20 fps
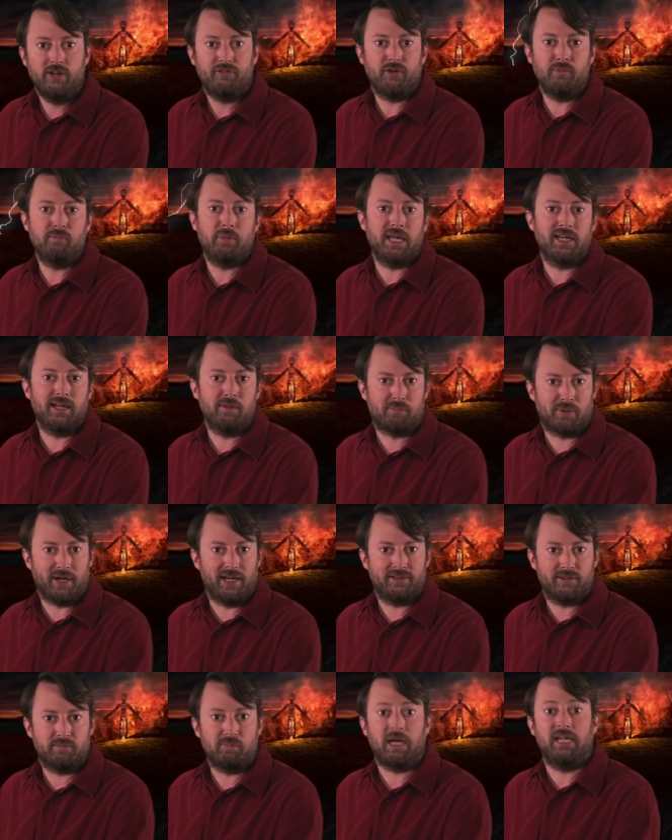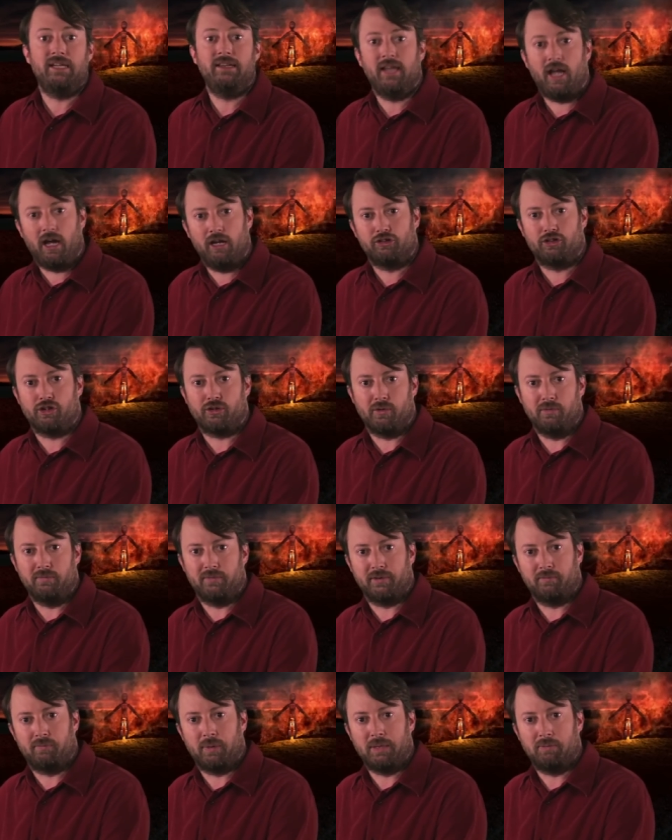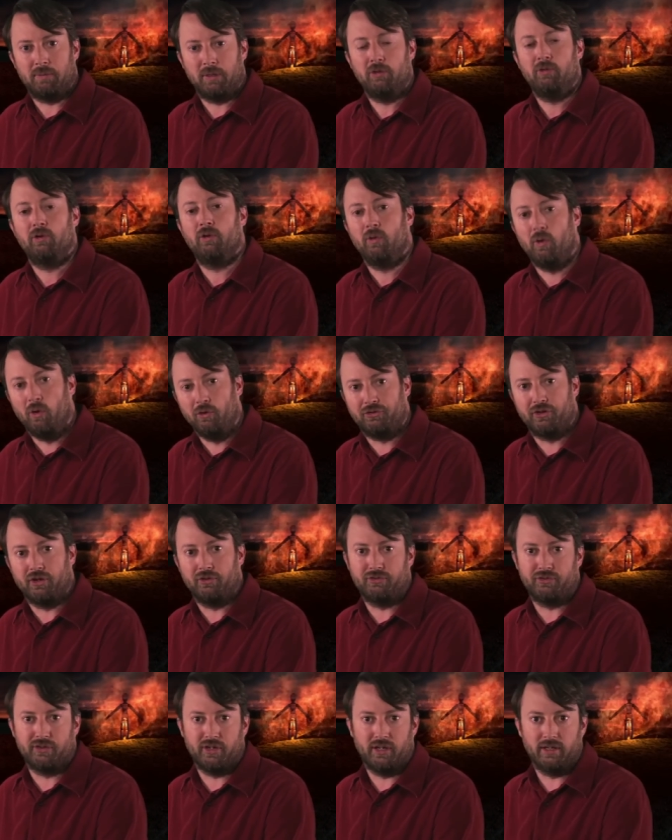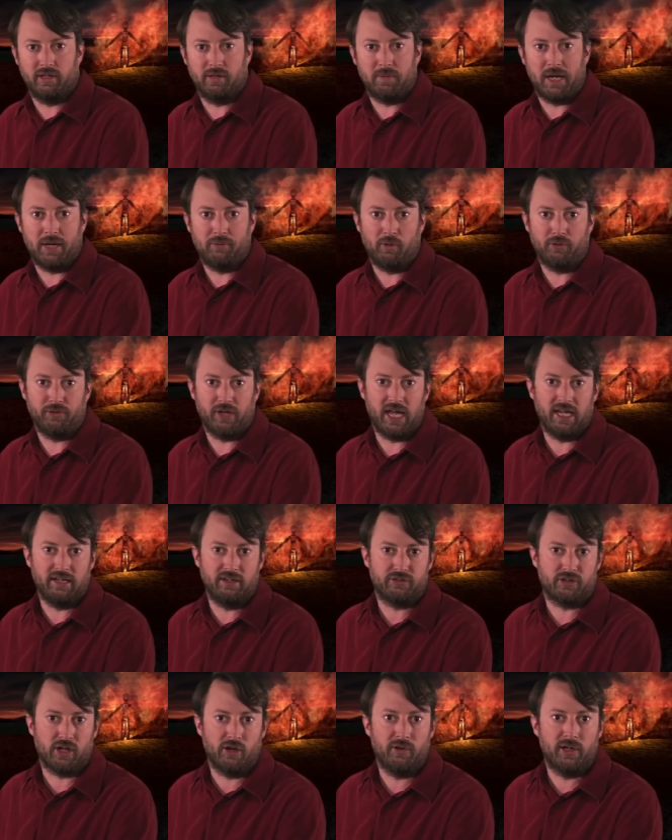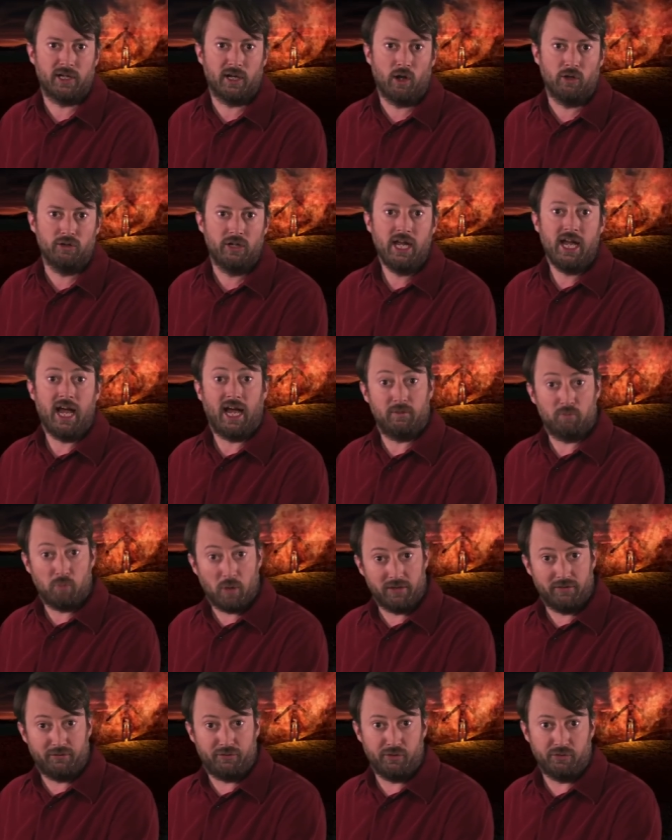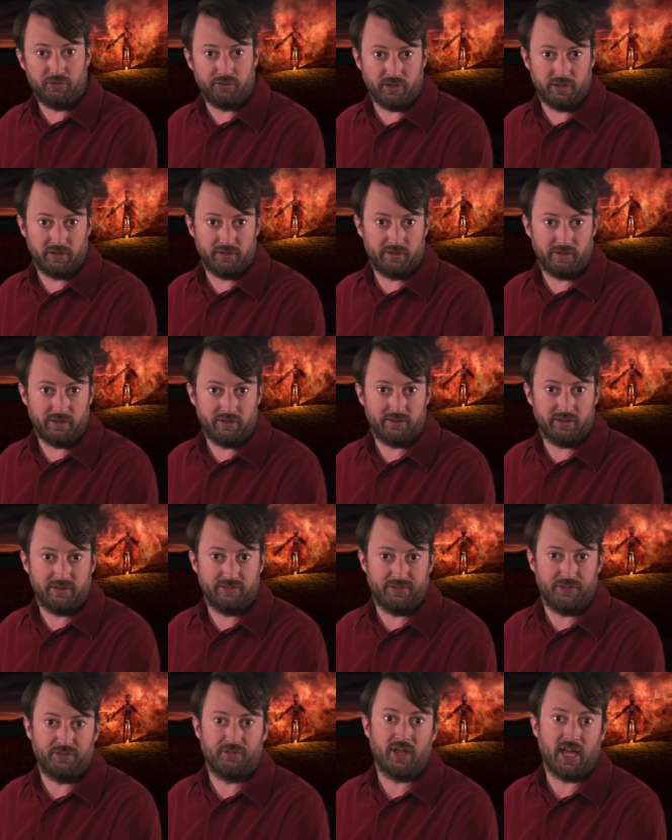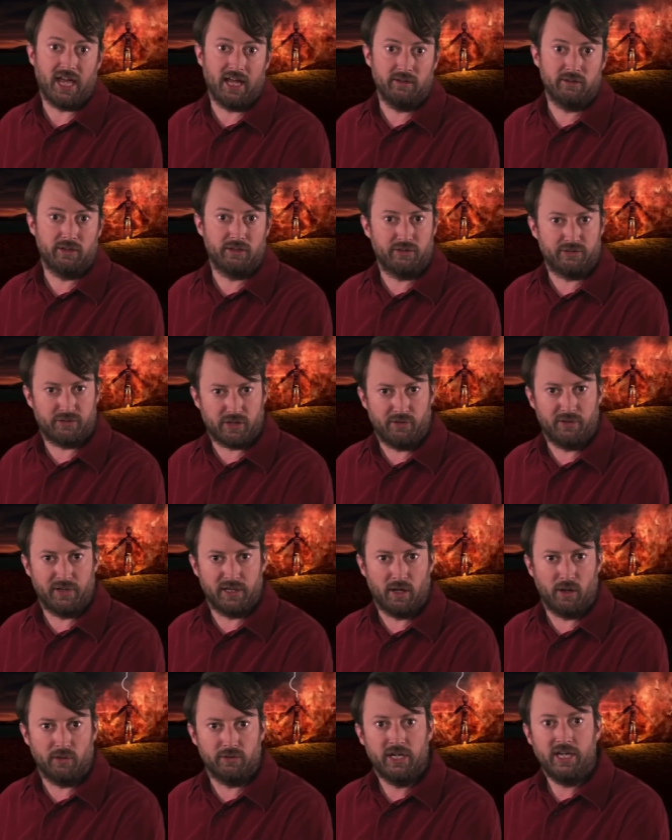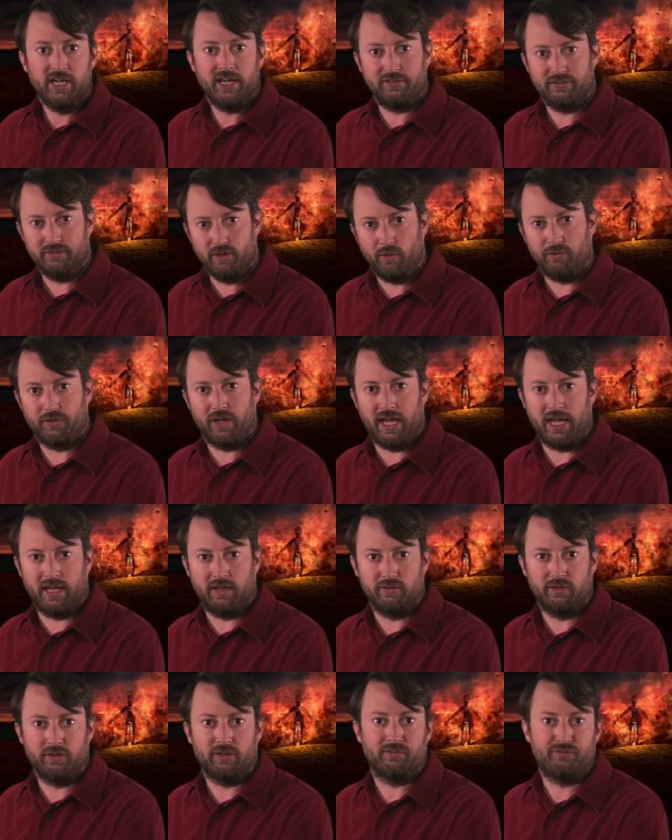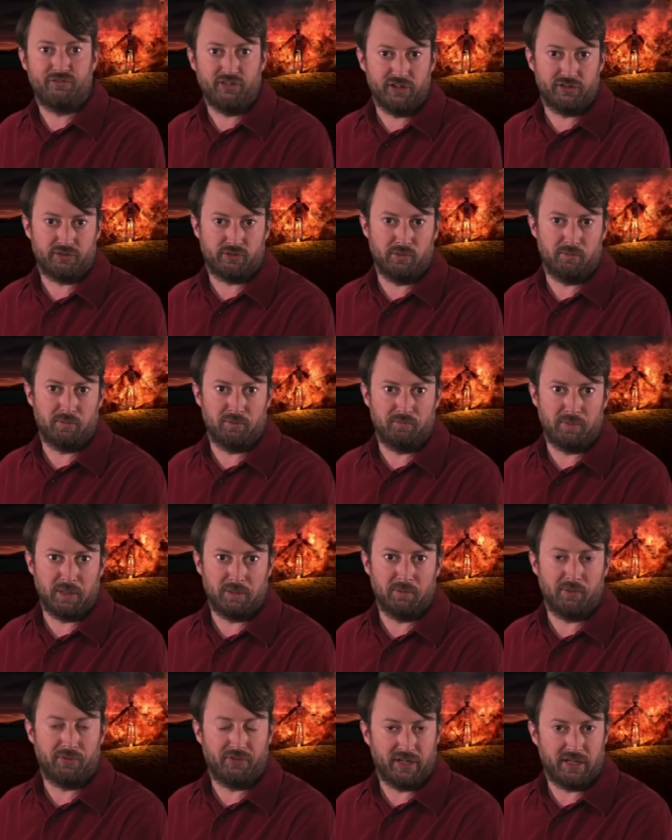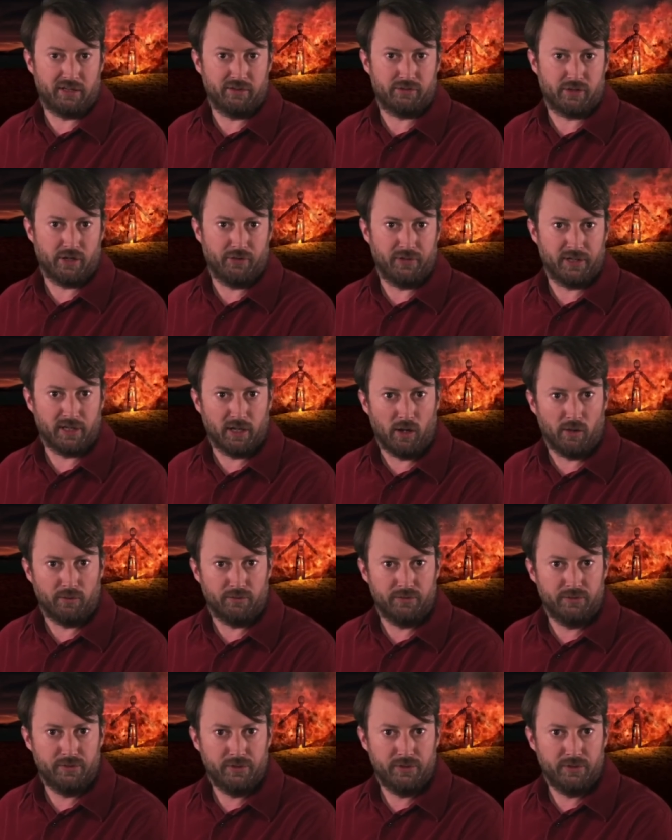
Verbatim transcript: from being oppressed by larger groups of people who are also certain about what the hell is going on, and one of whose certainties is that the hell that is going on is not the hell that the first group of people think is going on.